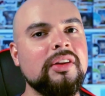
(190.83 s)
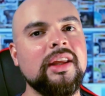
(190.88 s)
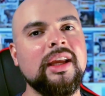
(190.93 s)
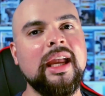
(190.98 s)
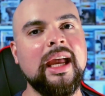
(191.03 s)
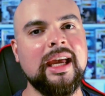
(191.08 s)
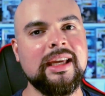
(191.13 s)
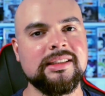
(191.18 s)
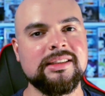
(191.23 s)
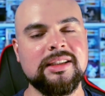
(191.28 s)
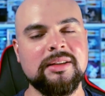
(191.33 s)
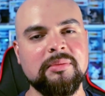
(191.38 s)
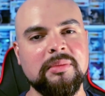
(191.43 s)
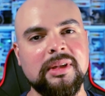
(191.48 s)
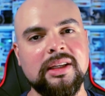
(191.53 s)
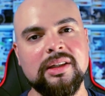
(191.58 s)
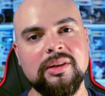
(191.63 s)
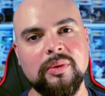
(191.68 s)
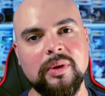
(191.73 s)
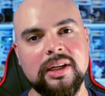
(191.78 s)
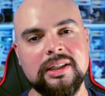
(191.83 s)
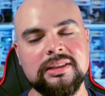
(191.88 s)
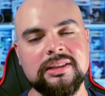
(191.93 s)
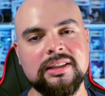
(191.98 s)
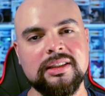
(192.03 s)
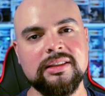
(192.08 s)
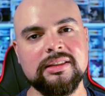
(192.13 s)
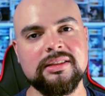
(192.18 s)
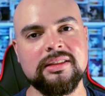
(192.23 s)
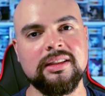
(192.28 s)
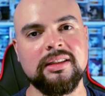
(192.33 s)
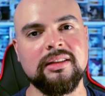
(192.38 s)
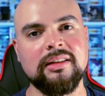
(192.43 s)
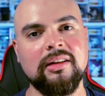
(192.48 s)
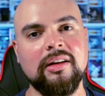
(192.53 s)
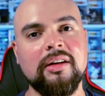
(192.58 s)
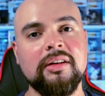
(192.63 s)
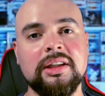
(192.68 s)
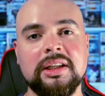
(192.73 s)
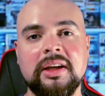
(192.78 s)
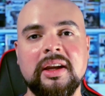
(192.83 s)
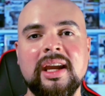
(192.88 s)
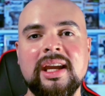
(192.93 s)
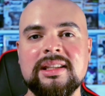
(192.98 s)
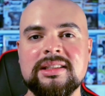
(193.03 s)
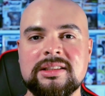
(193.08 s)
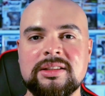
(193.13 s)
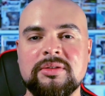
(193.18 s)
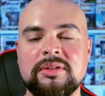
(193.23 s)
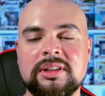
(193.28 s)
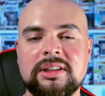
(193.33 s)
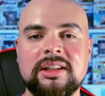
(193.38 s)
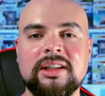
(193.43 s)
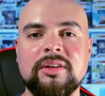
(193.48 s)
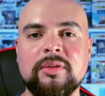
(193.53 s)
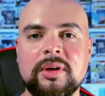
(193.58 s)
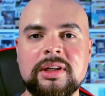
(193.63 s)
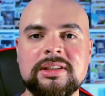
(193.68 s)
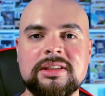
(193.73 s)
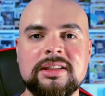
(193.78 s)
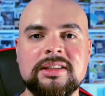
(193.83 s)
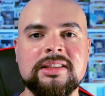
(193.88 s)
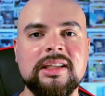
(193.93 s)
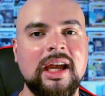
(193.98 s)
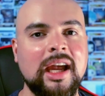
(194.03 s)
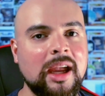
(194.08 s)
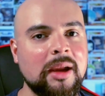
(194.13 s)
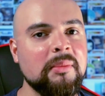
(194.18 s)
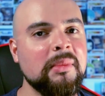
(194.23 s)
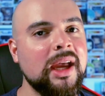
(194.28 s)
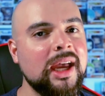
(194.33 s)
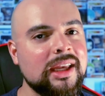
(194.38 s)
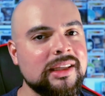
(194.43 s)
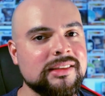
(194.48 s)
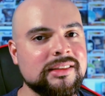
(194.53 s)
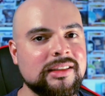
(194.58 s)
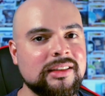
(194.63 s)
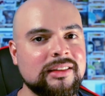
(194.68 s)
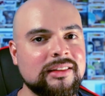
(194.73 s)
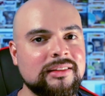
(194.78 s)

they asking me questions? And are they answering the questions I'm asking?